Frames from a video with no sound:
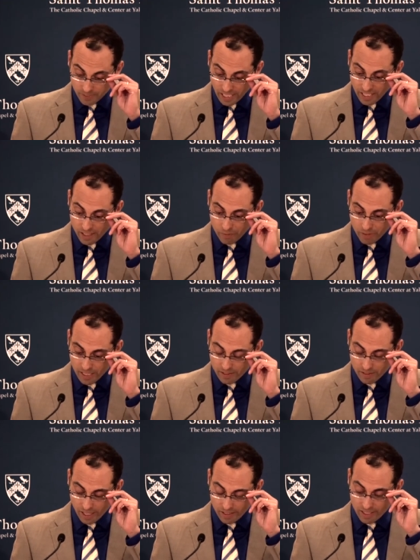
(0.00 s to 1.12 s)
than any
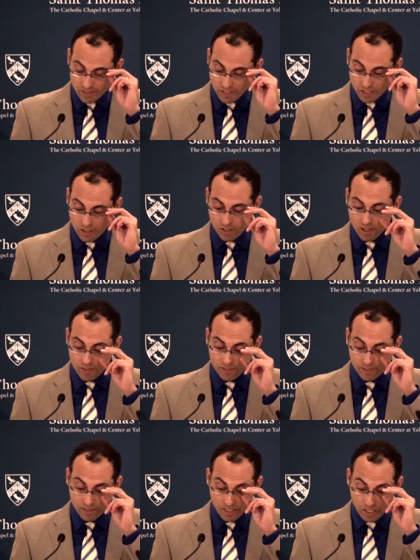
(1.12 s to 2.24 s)
faces on this dear
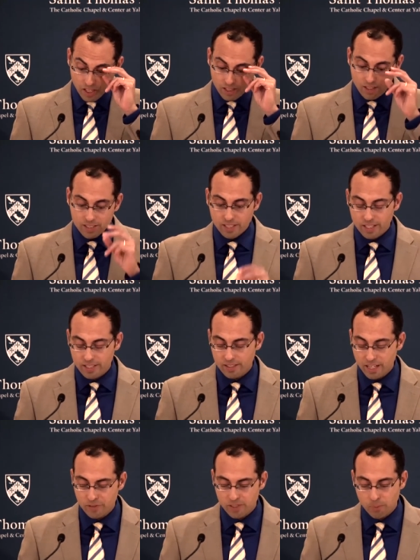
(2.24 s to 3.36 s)
earth alongside the
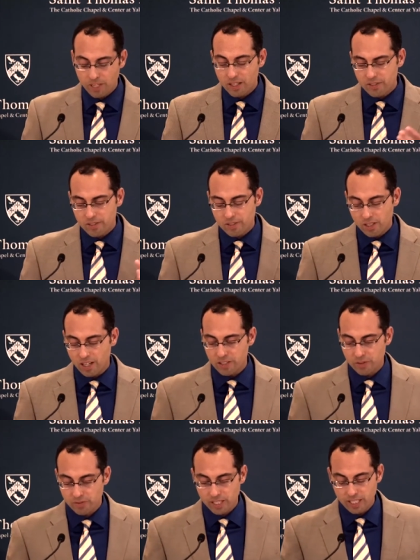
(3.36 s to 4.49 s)
sight of someone else's
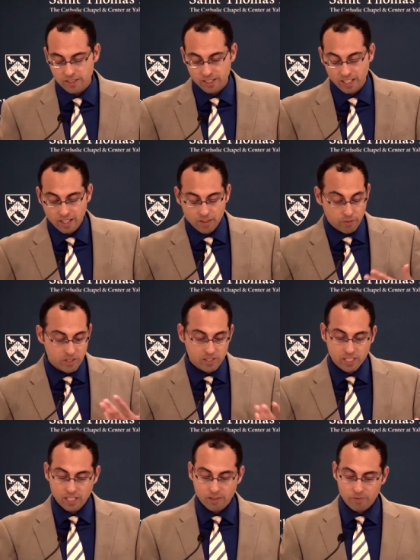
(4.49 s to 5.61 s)
daughter's face, first
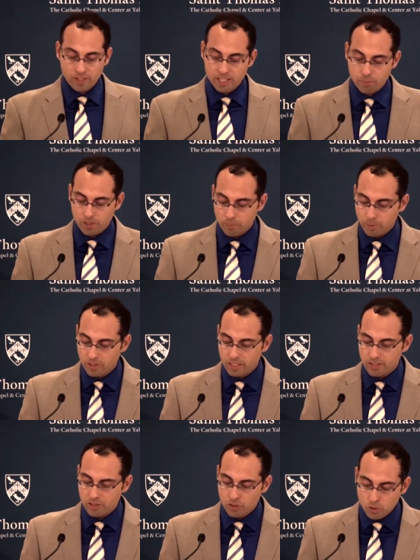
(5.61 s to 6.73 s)
seen on Facebook, pulling
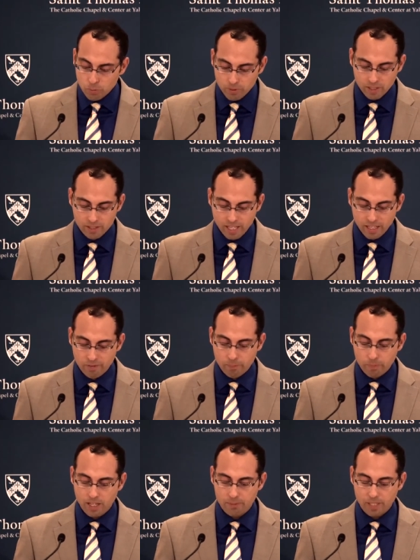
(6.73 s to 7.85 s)
school books out of a
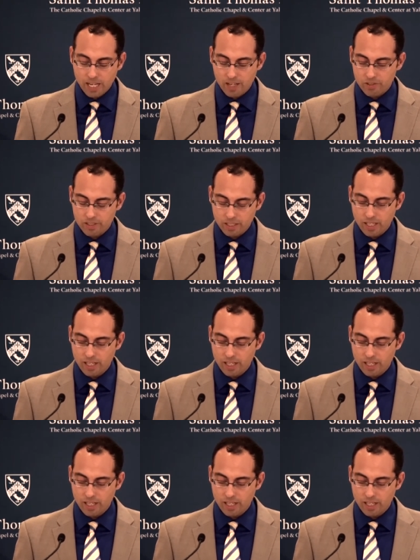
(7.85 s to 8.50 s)
bombed house in